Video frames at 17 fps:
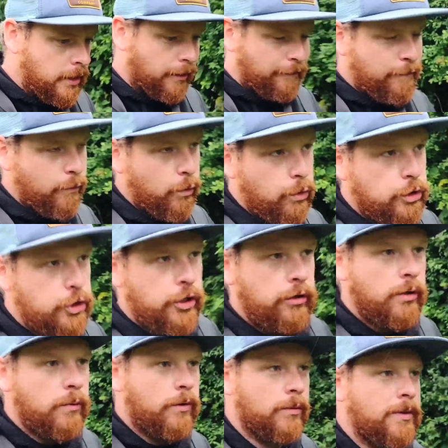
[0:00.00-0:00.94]
a
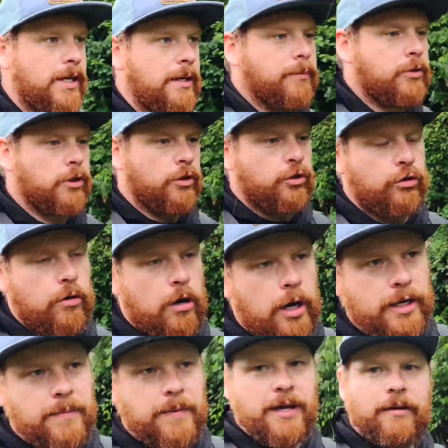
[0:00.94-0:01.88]
fortune, and wanting to be able to
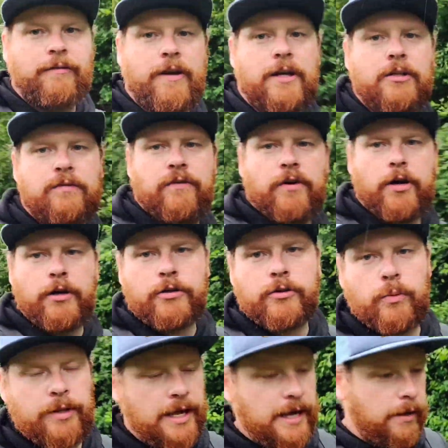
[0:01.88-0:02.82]
try BFS
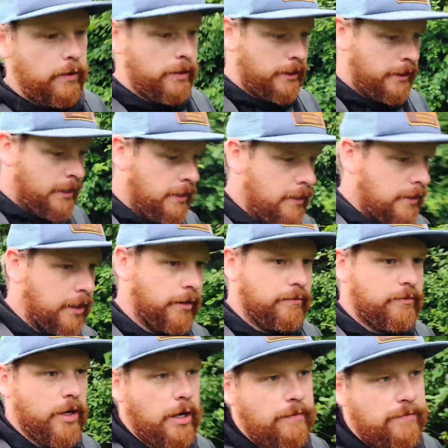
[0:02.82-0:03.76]
first without kind
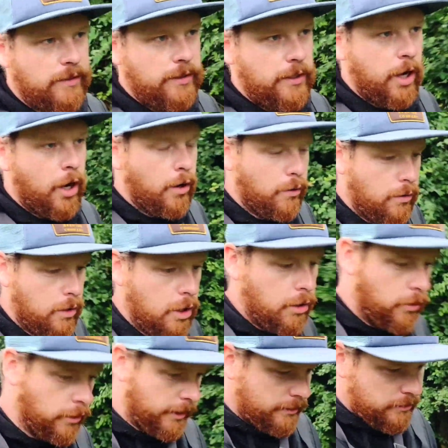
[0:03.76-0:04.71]
of diving whole hog